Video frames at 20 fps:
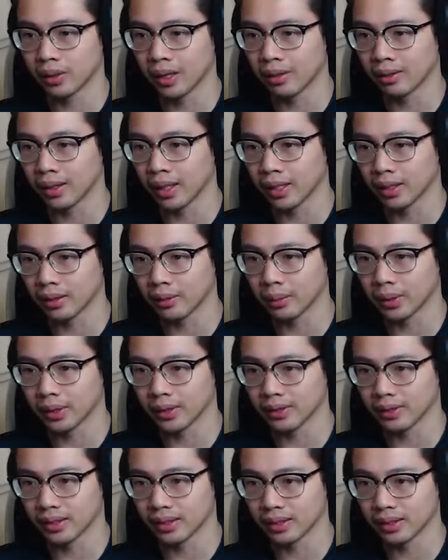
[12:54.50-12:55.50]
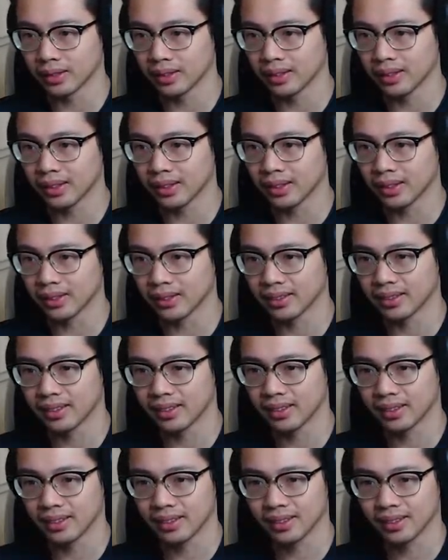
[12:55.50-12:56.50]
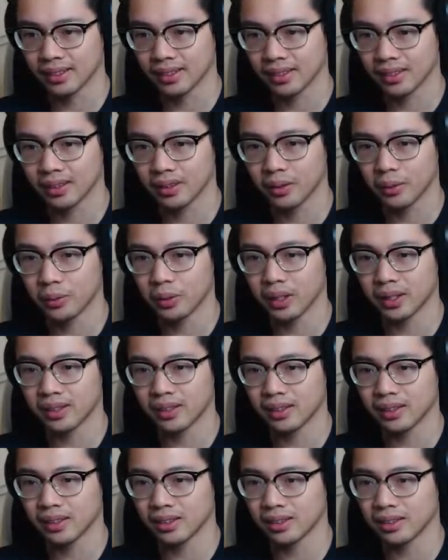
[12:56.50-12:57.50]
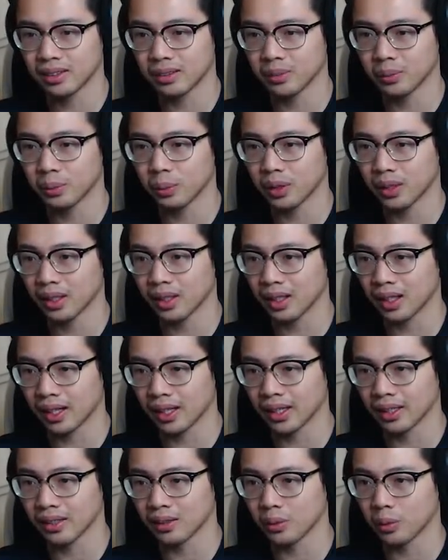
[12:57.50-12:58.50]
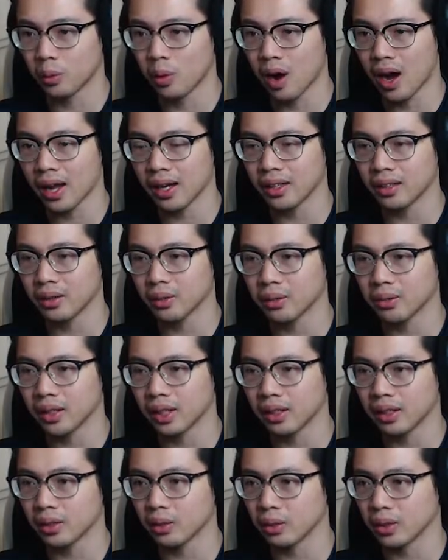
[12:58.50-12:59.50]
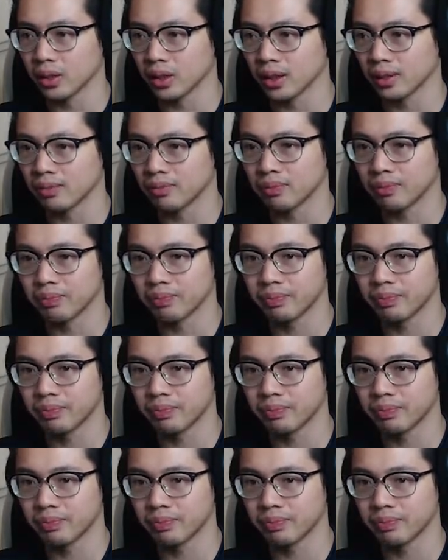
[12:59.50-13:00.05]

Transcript: around naked. Where is he? Look at this. What did you, what like, why do you think you could